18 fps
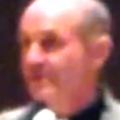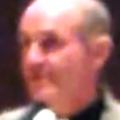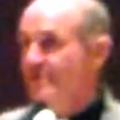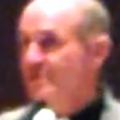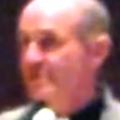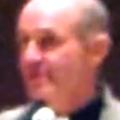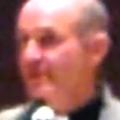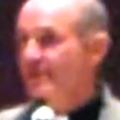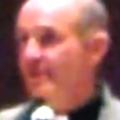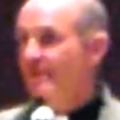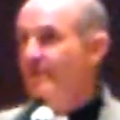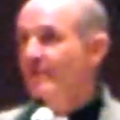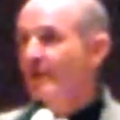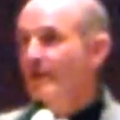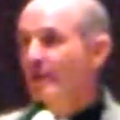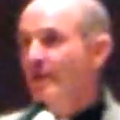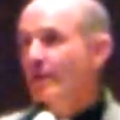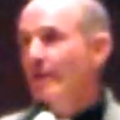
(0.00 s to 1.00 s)
This is
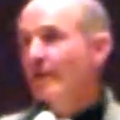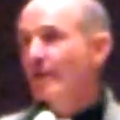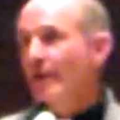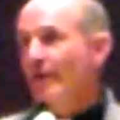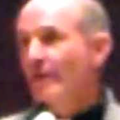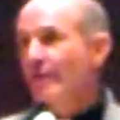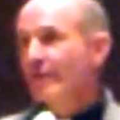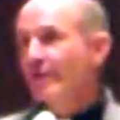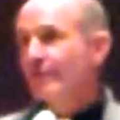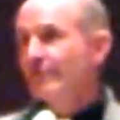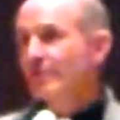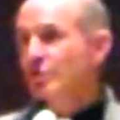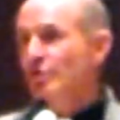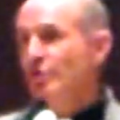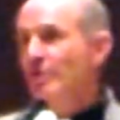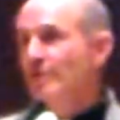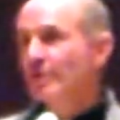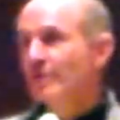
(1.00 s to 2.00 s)
the, uh, the
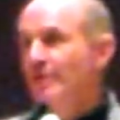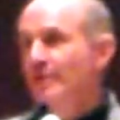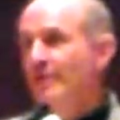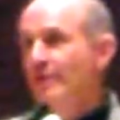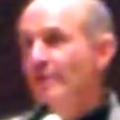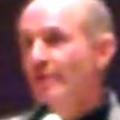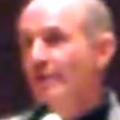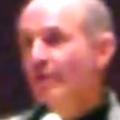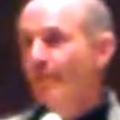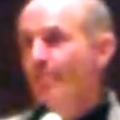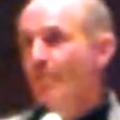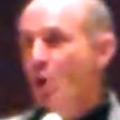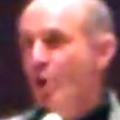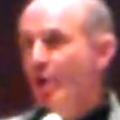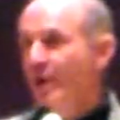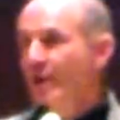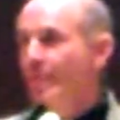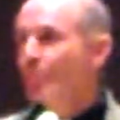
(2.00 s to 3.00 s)
official
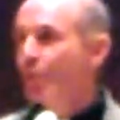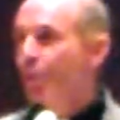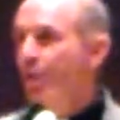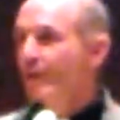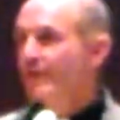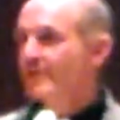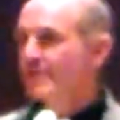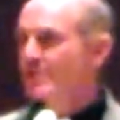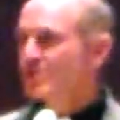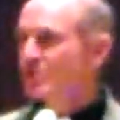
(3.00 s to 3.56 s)
marking point